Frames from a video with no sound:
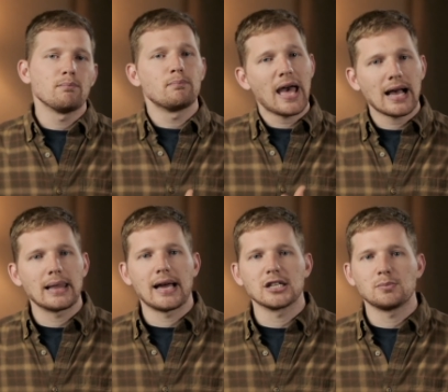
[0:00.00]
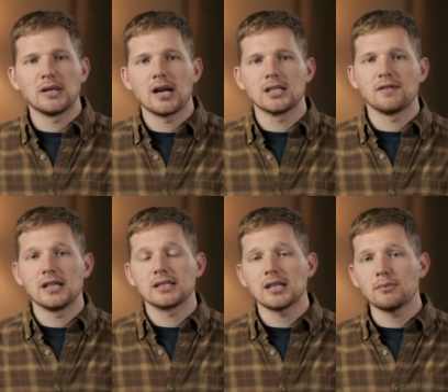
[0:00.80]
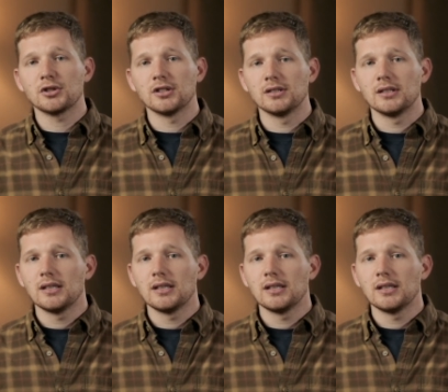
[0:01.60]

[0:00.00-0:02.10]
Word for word: backlash because of the assumption